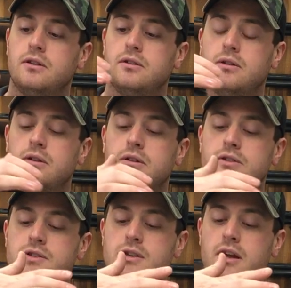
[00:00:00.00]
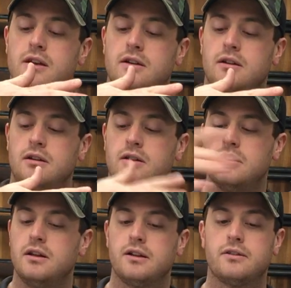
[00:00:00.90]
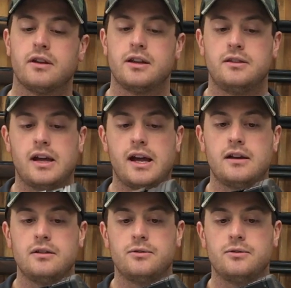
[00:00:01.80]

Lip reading: So it just kind of clicks like that.